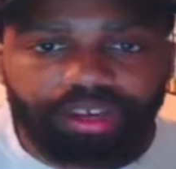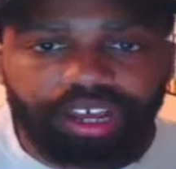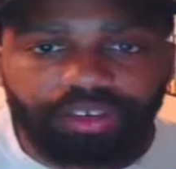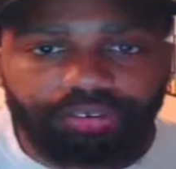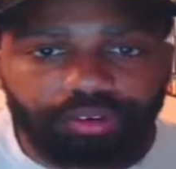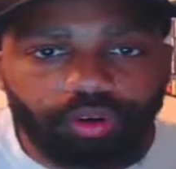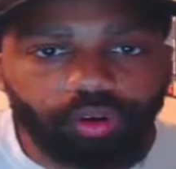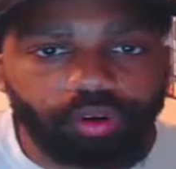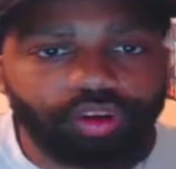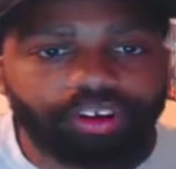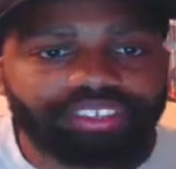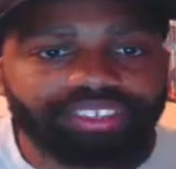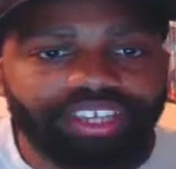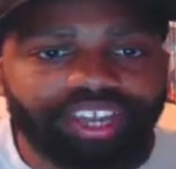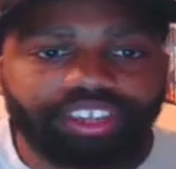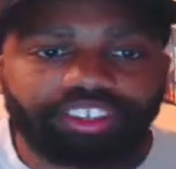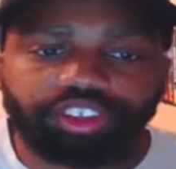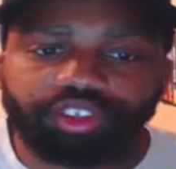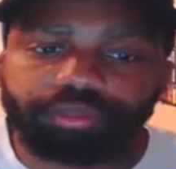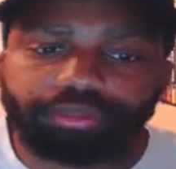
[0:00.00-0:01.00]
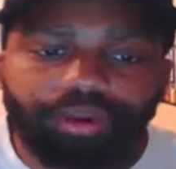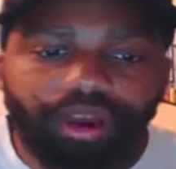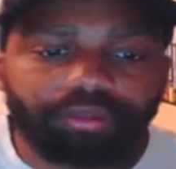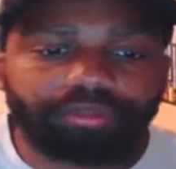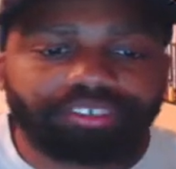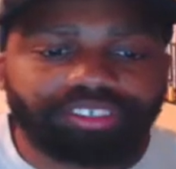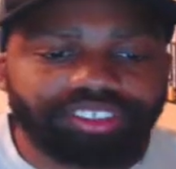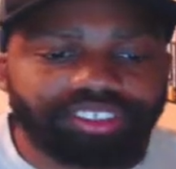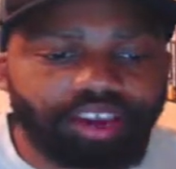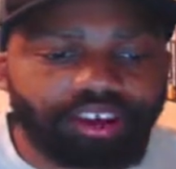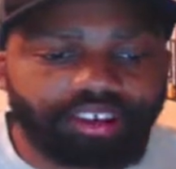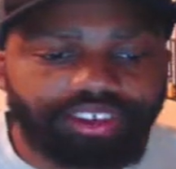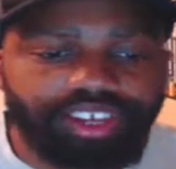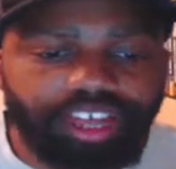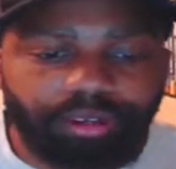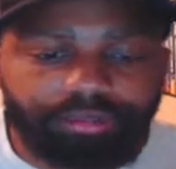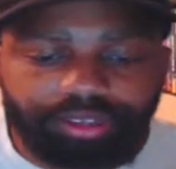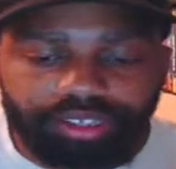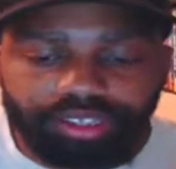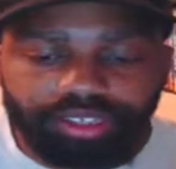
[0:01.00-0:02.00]
of course, and you probably saw it
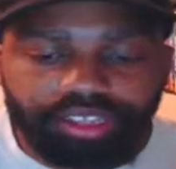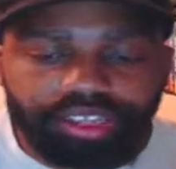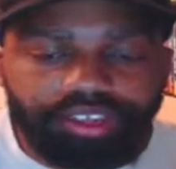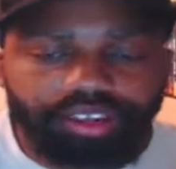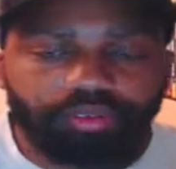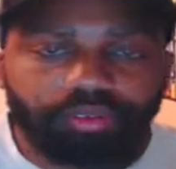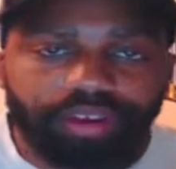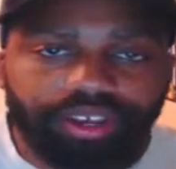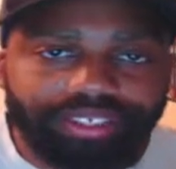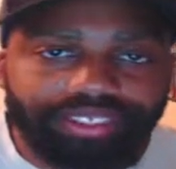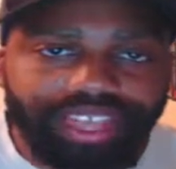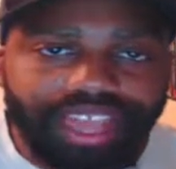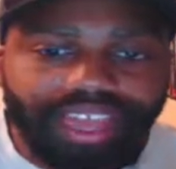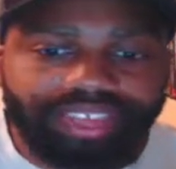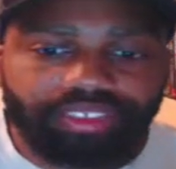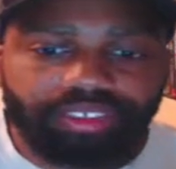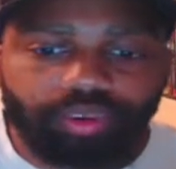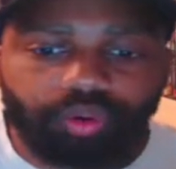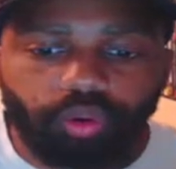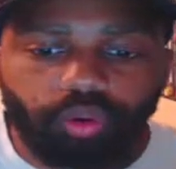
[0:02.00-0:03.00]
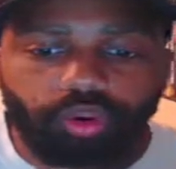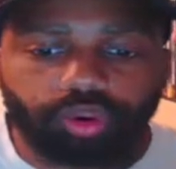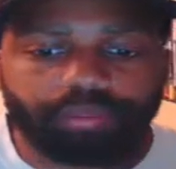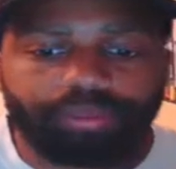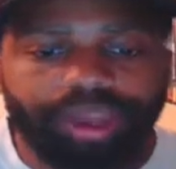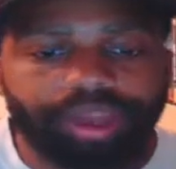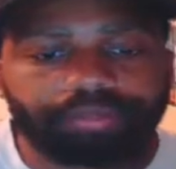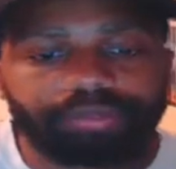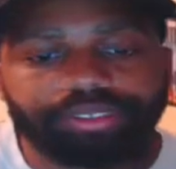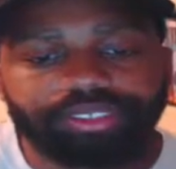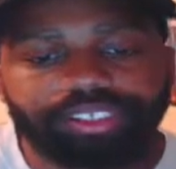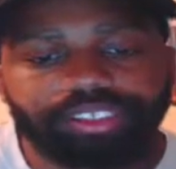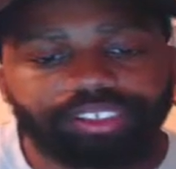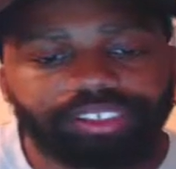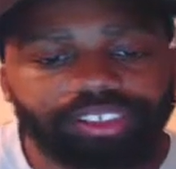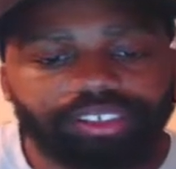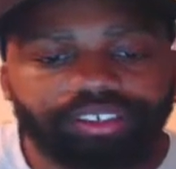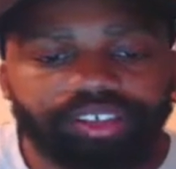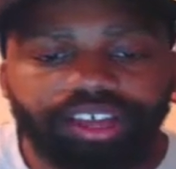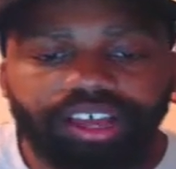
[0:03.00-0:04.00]
coming, was at the quarterback
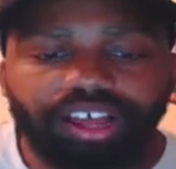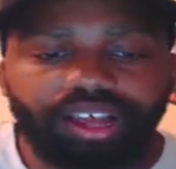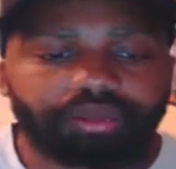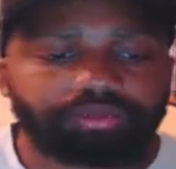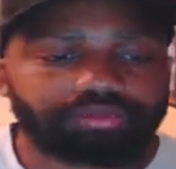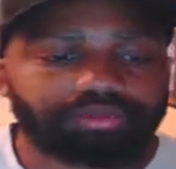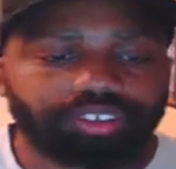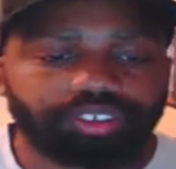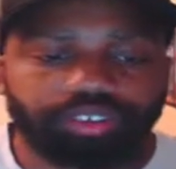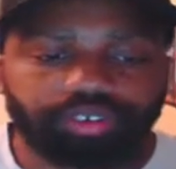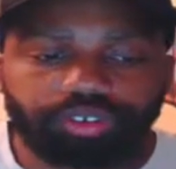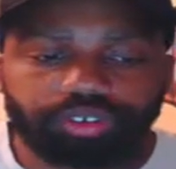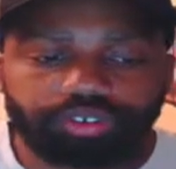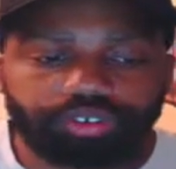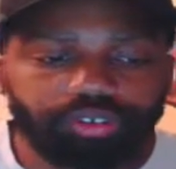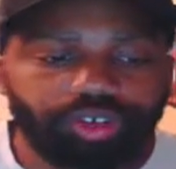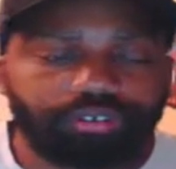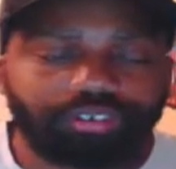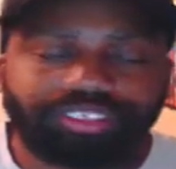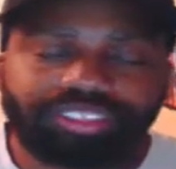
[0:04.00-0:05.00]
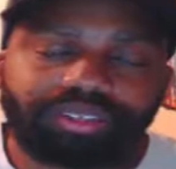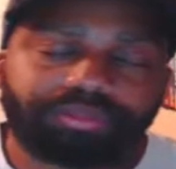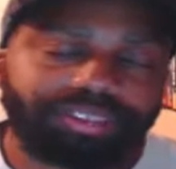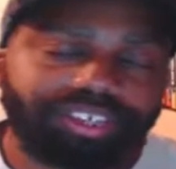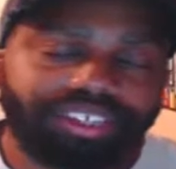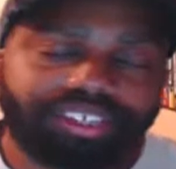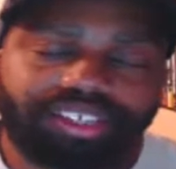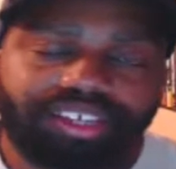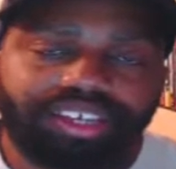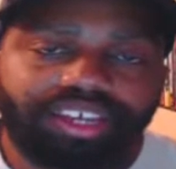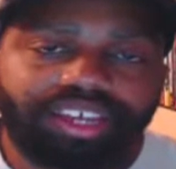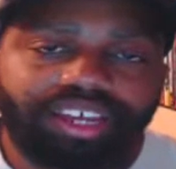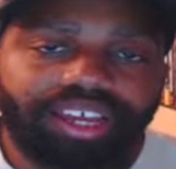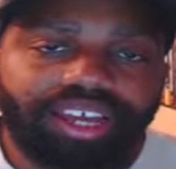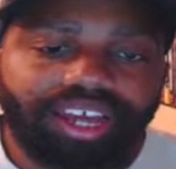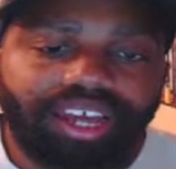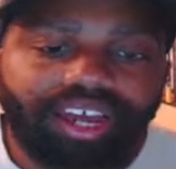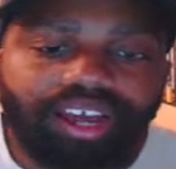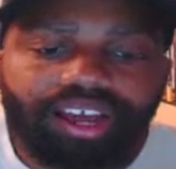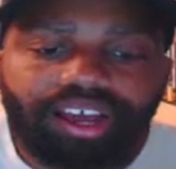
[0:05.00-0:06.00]
position. Trevor Siemian
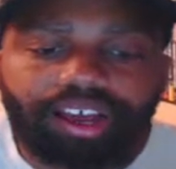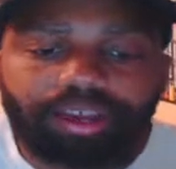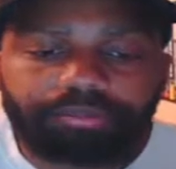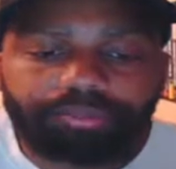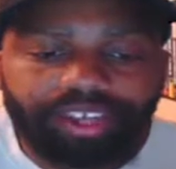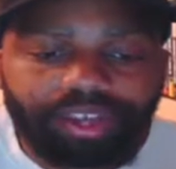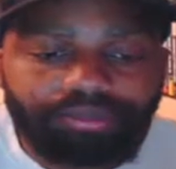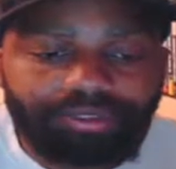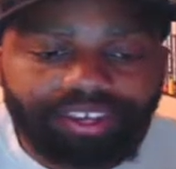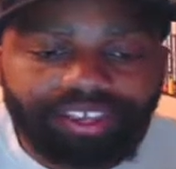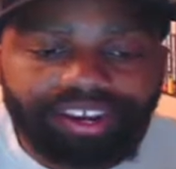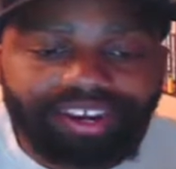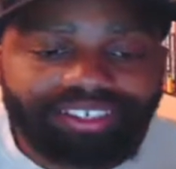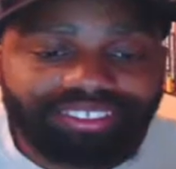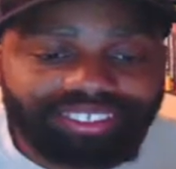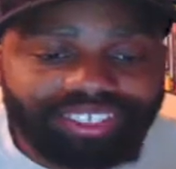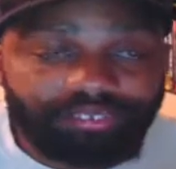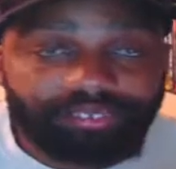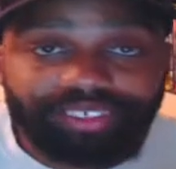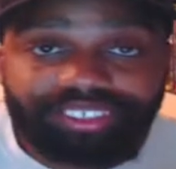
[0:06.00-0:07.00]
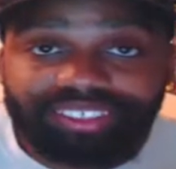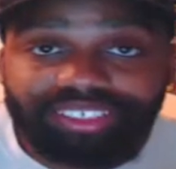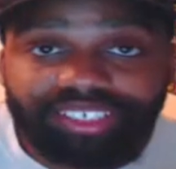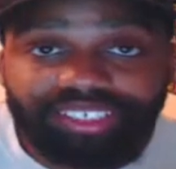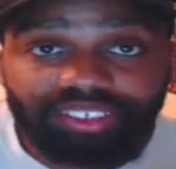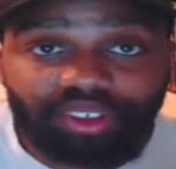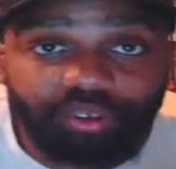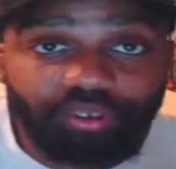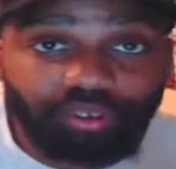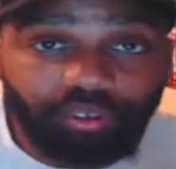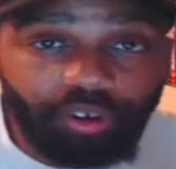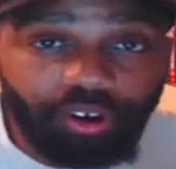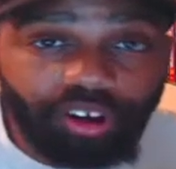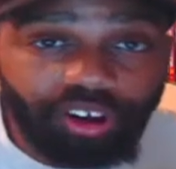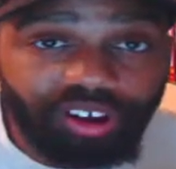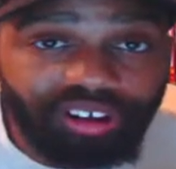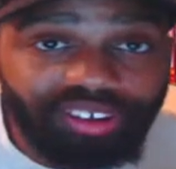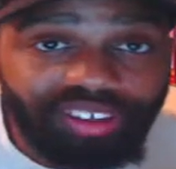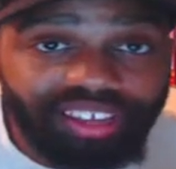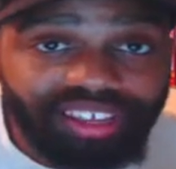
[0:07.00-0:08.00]
coming in at a 76
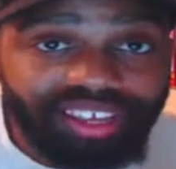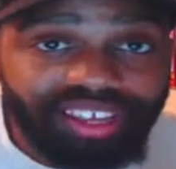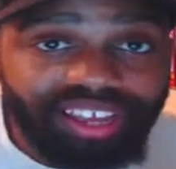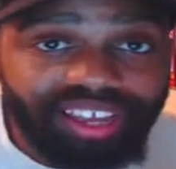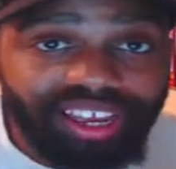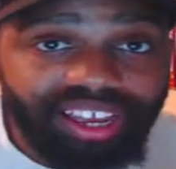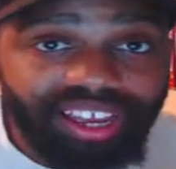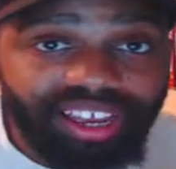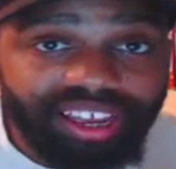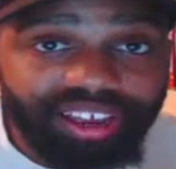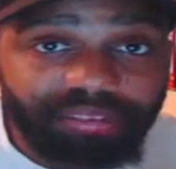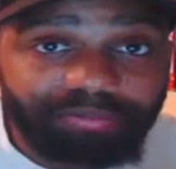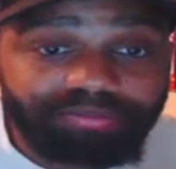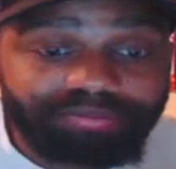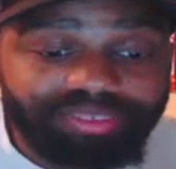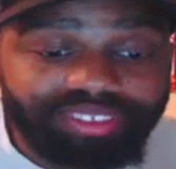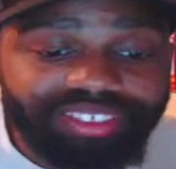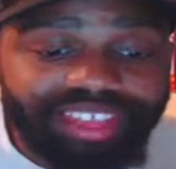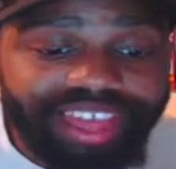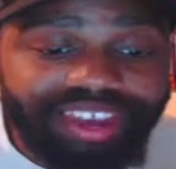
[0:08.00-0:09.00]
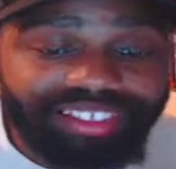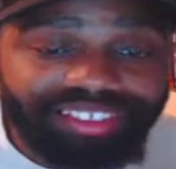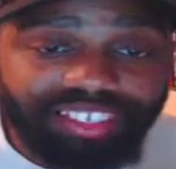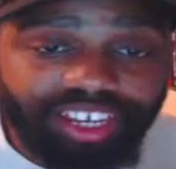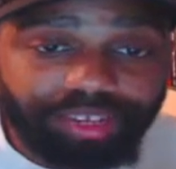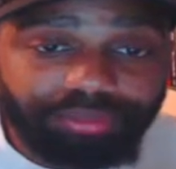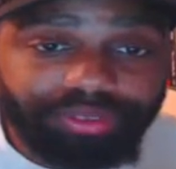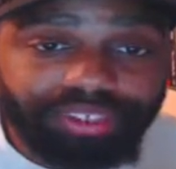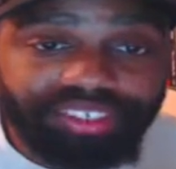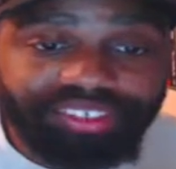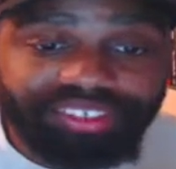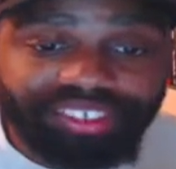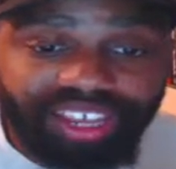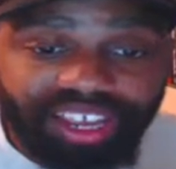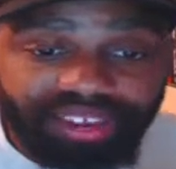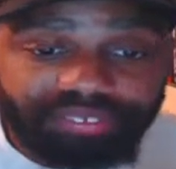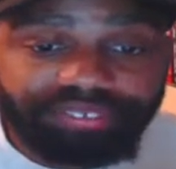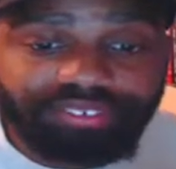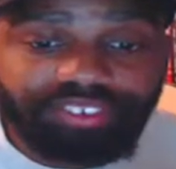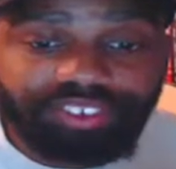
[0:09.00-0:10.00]
overall. That is going to be
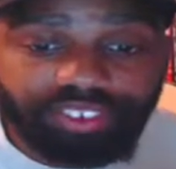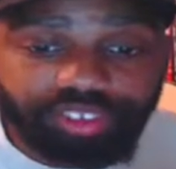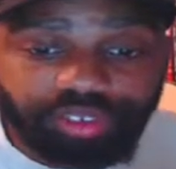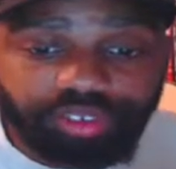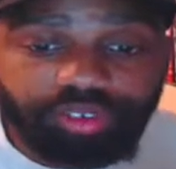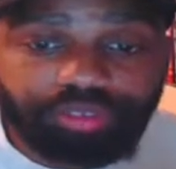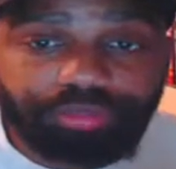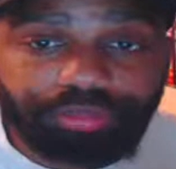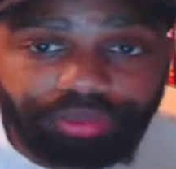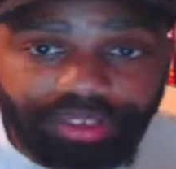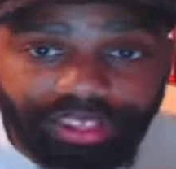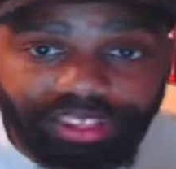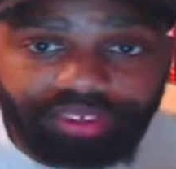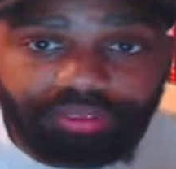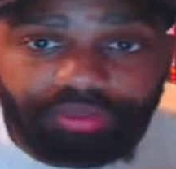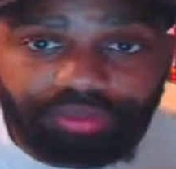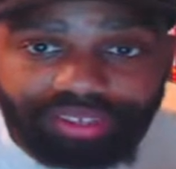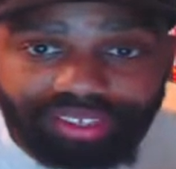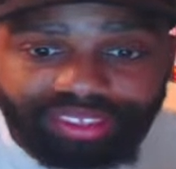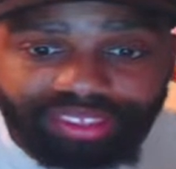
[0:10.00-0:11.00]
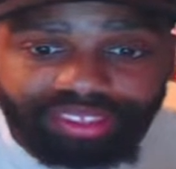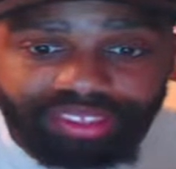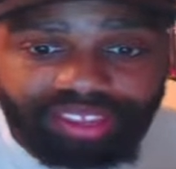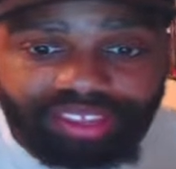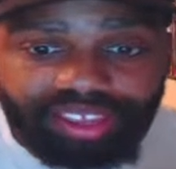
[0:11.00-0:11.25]
tough to play with.